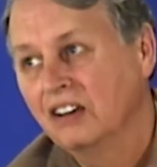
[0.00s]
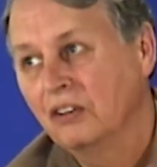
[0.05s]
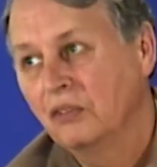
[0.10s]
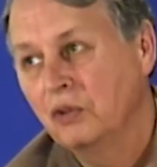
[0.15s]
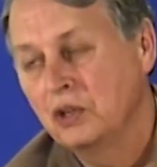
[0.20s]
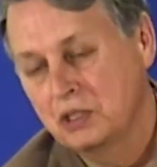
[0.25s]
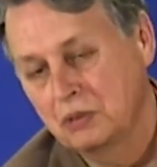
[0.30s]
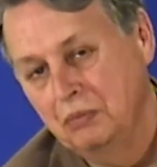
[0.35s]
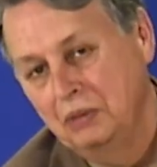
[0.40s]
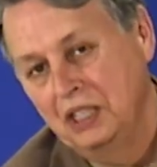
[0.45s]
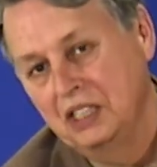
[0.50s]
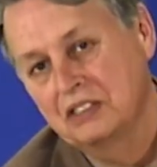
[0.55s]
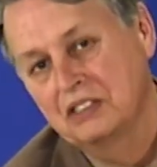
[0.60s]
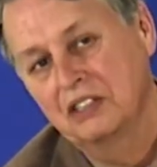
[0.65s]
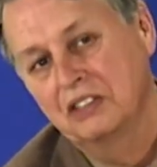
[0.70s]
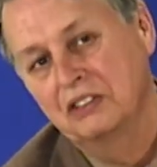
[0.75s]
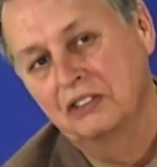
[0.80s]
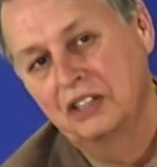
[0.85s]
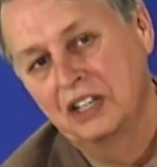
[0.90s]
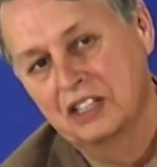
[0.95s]
which means
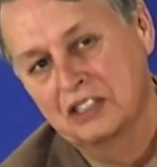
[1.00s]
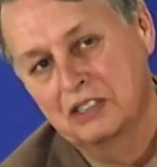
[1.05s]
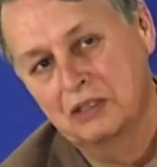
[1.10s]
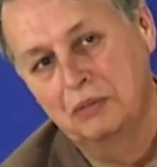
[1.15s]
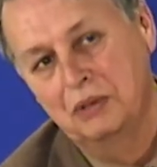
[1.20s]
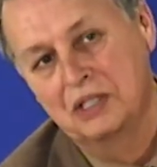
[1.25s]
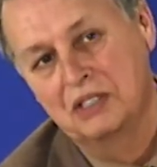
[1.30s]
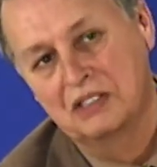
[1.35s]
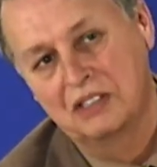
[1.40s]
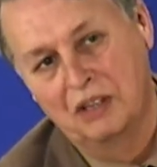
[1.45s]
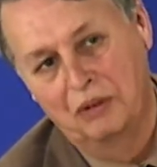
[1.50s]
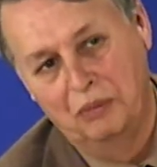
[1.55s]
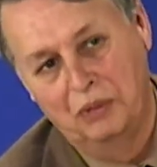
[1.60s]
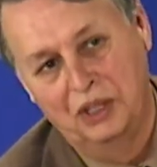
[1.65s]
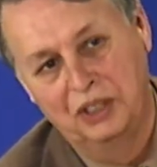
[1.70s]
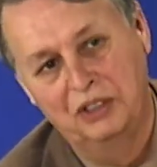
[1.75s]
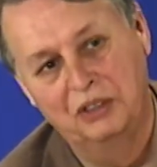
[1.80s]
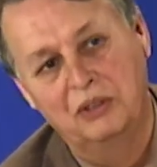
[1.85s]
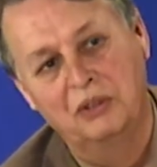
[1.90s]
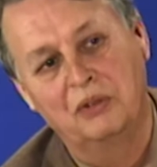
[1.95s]
that there has to be
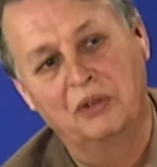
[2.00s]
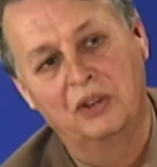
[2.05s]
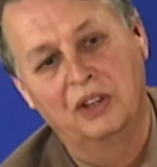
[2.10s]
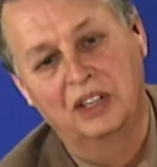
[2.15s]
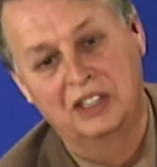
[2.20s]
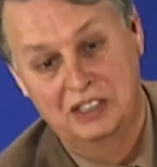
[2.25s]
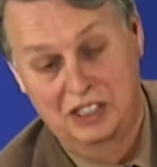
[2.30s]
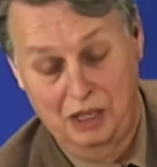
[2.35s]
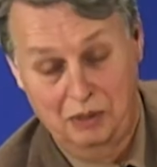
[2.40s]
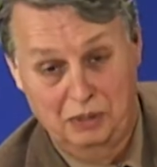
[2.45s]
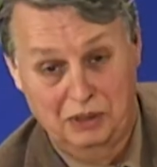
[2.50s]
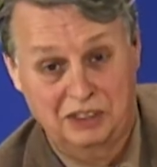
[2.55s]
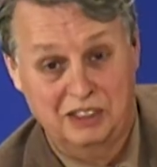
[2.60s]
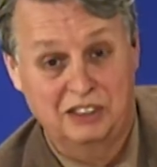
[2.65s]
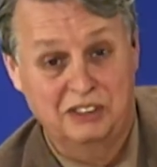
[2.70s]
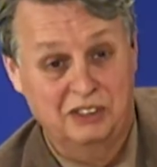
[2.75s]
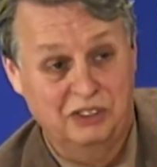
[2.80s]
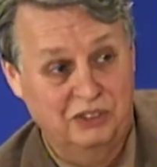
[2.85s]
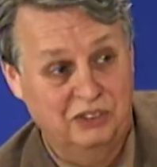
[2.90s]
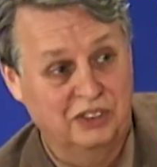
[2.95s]
someone who is able to
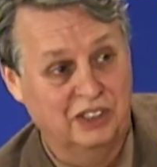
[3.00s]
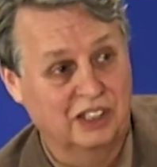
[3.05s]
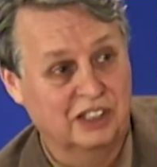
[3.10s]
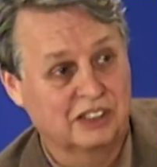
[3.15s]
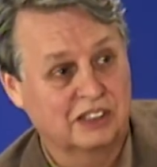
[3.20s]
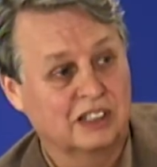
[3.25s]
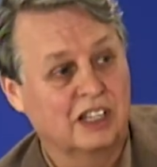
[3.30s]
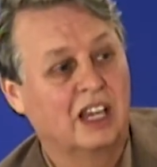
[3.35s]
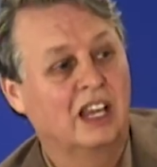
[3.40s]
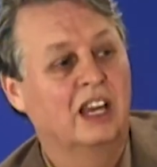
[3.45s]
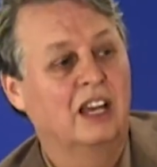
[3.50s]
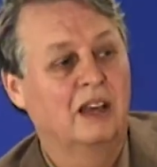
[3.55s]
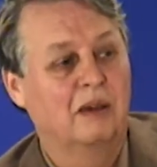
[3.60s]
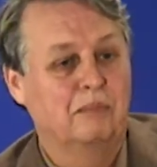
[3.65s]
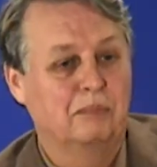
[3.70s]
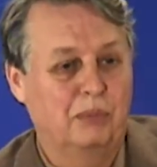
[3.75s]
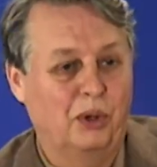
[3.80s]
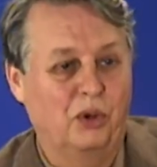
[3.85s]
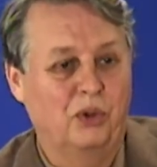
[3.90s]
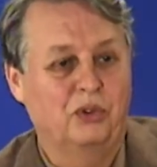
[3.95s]
do this
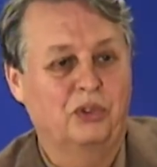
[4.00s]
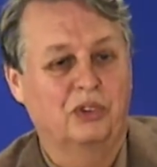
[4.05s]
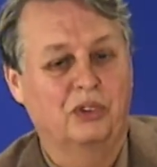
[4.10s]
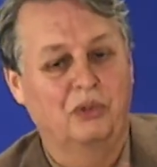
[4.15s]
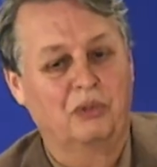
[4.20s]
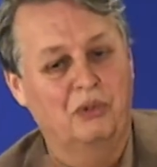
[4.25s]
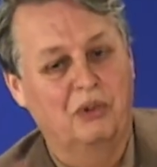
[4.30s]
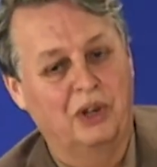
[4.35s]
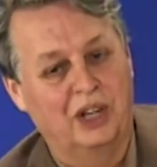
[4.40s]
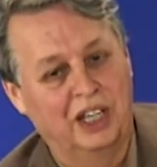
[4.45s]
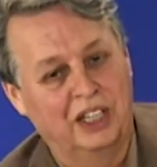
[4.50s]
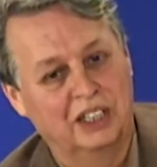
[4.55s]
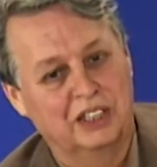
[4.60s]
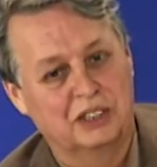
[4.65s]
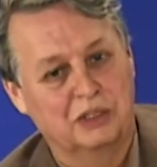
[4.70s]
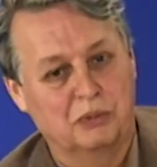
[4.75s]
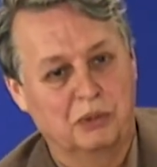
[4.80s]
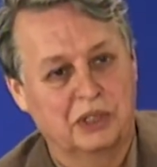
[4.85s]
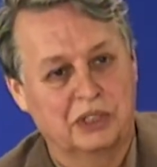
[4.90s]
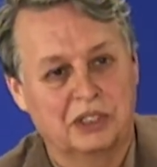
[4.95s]
both
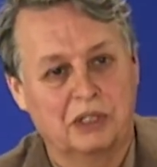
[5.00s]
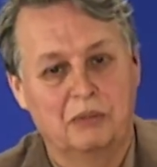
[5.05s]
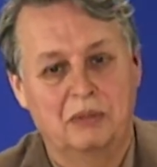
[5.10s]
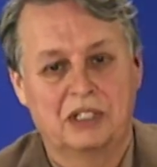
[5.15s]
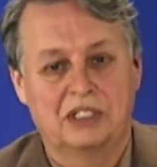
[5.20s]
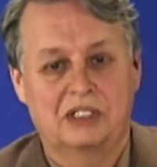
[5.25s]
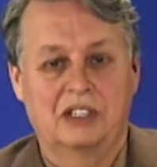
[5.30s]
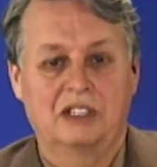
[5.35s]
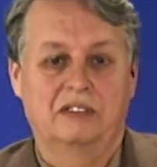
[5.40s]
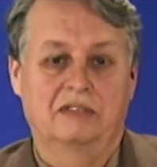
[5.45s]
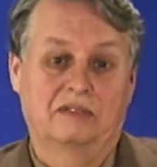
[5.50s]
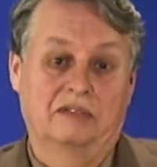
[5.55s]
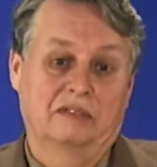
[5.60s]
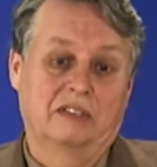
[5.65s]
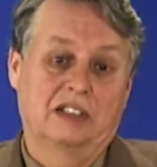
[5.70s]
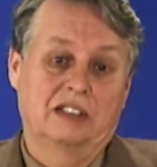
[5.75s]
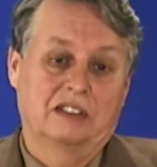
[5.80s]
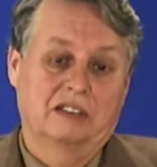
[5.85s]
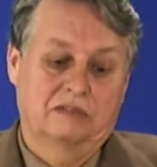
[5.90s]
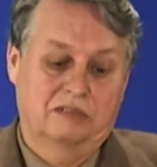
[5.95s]
ways. Wisdom is a
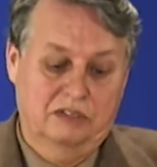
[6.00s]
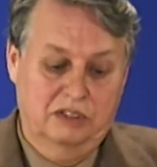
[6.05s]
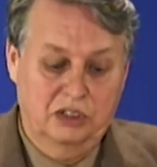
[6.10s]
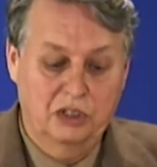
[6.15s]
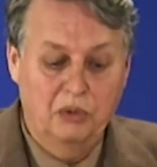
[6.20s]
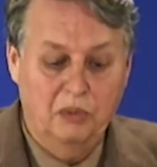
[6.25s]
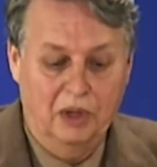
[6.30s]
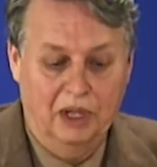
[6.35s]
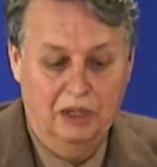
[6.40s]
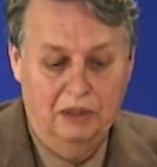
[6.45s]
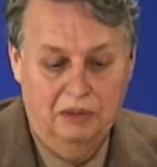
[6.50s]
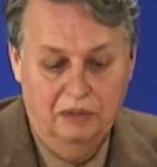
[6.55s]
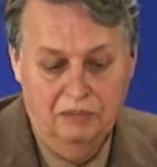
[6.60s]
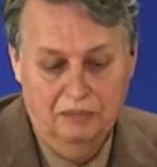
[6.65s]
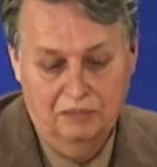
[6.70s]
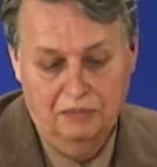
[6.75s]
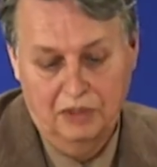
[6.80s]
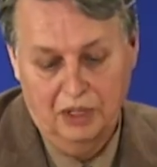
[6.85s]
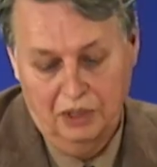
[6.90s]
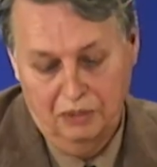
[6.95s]
two-way
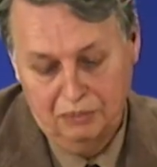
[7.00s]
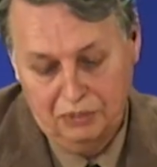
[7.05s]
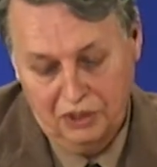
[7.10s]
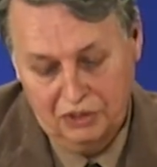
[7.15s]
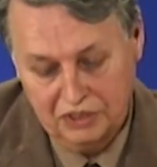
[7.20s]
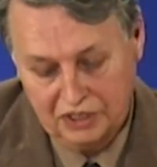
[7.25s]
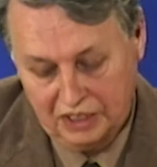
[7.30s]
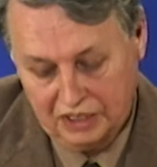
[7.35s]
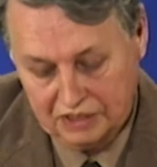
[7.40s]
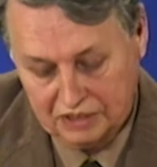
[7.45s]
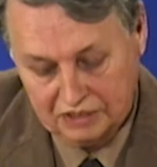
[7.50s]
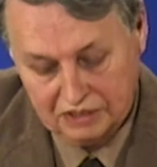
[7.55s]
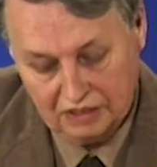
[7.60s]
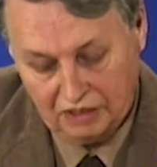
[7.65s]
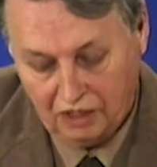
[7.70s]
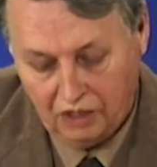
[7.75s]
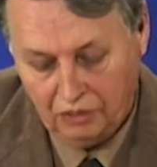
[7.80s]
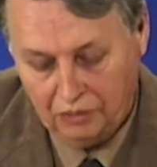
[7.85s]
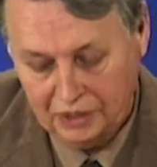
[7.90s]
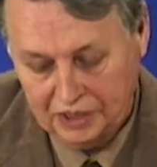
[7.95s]
process,
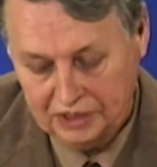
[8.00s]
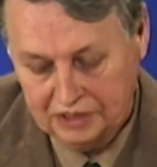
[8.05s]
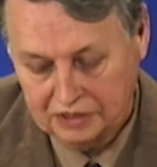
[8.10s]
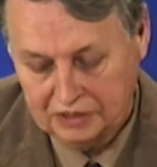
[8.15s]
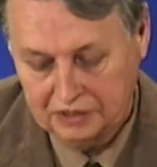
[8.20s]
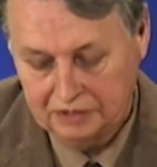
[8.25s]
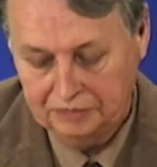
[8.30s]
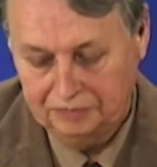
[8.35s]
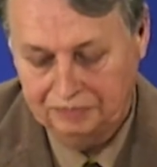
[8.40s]
always.